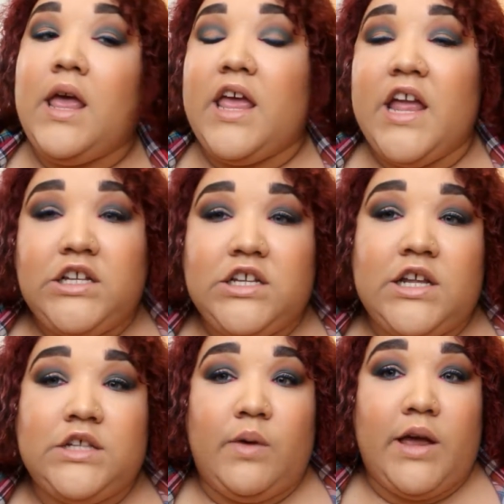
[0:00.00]
inching
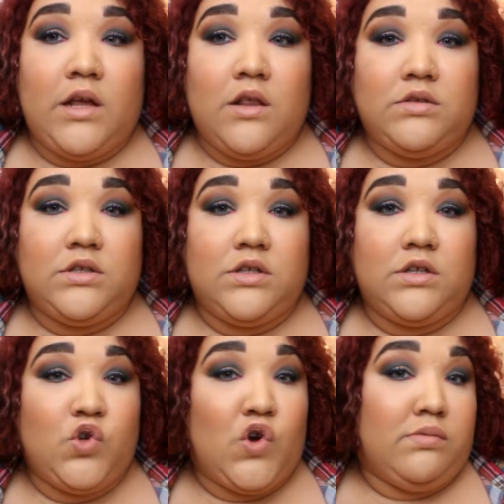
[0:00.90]
his way closer to the
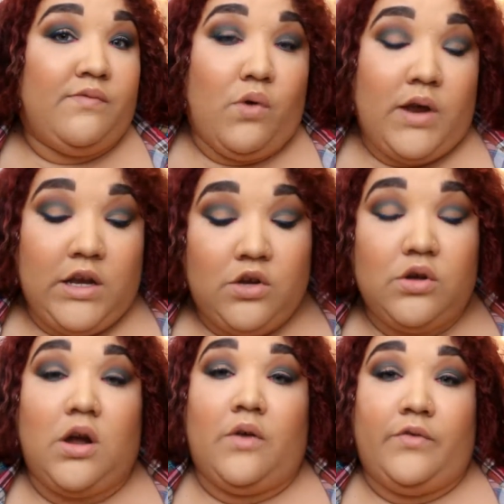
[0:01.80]
door before he
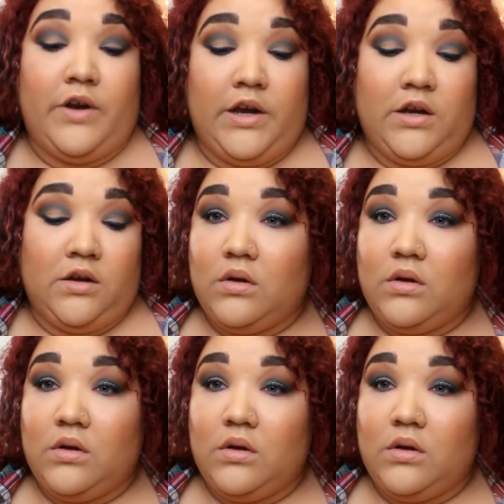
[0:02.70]
took off running.